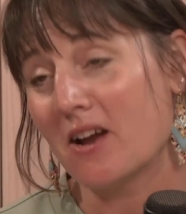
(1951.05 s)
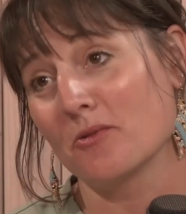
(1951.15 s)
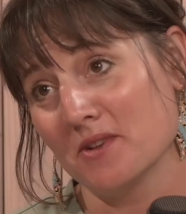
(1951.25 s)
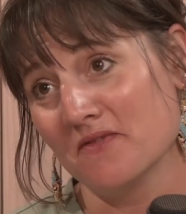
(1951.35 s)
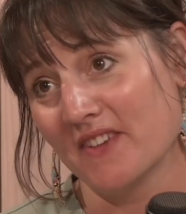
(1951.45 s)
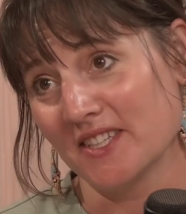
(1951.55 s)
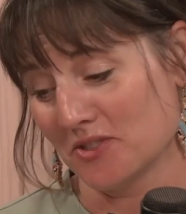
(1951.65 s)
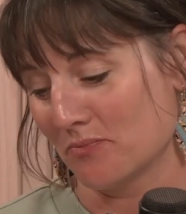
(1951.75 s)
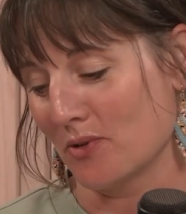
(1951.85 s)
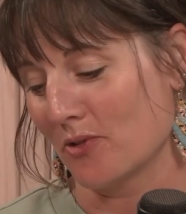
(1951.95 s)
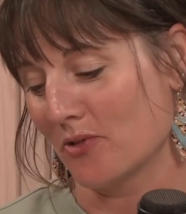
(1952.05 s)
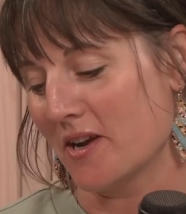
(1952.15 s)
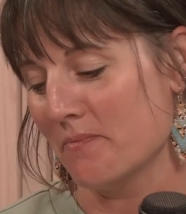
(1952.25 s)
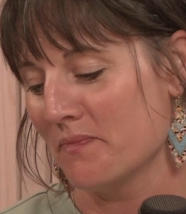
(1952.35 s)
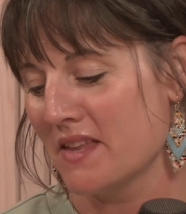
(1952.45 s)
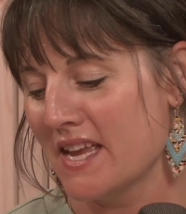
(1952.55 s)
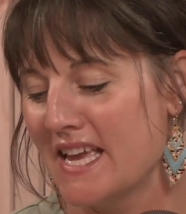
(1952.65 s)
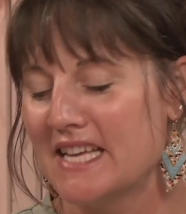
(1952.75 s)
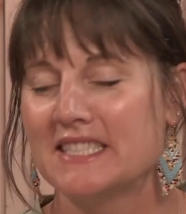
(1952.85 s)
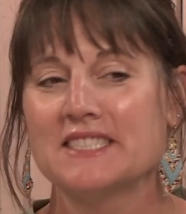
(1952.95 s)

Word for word: our reinvention program. Mm-hmm.